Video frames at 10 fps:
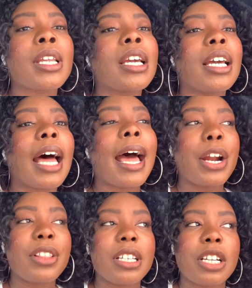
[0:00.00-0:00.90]
I
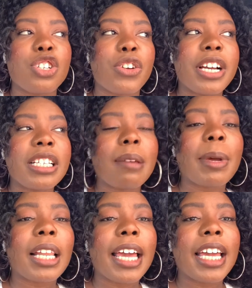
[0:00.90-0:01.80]
know that sounds crazy, but
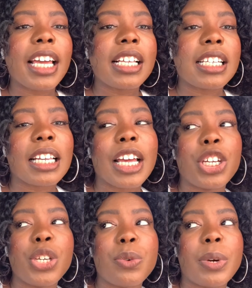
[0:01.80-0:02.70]
like say like
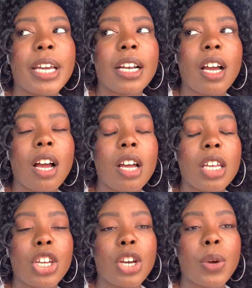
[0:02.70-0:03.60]
you went
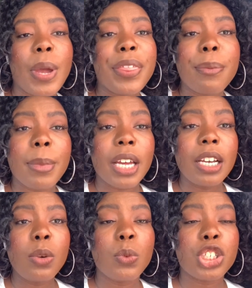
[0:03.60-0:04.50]
in the mud
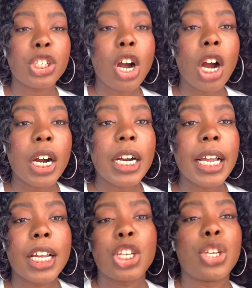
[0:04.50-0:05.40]
with your car
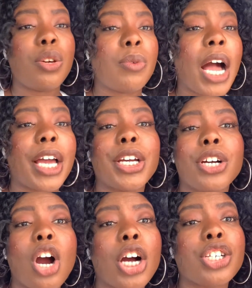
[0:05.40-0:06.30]
and you got your
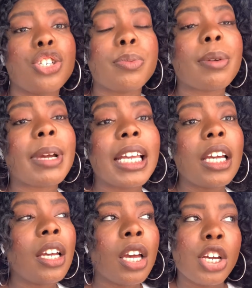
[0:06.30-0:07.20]
car super muddy,
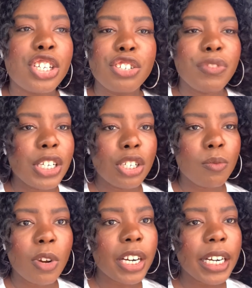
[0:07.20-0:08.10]
just run some
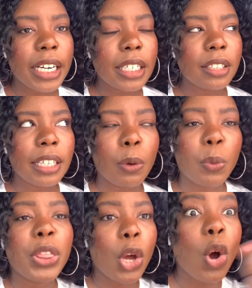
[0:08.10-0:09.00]
water like
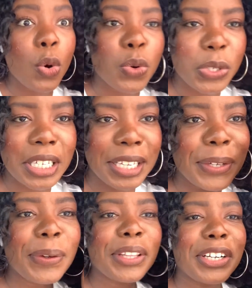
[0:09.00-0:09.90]
with the hose. Like you
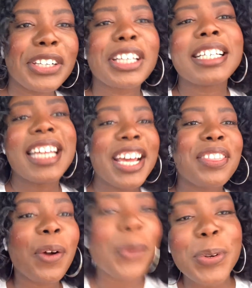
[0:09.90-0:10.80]
can literally take the
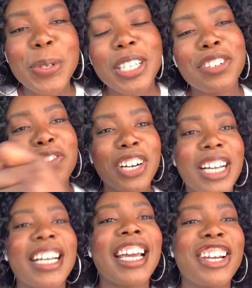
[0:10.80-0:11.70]
hose and run
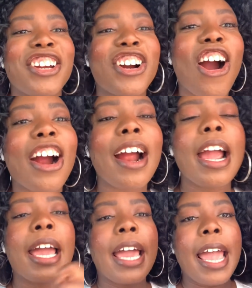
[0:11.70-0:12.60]
it in your car,
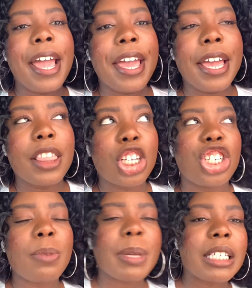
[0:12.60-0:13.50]
and the
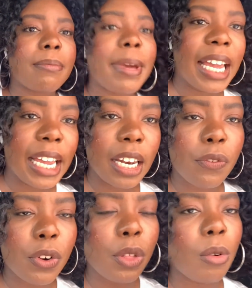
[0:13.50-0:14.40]
Jeep is made
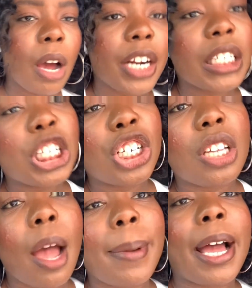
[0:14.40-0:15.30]
for the water to just
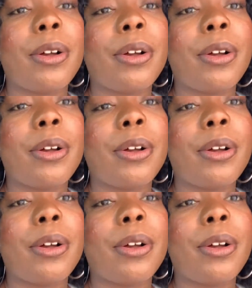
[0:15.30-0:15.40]
come out.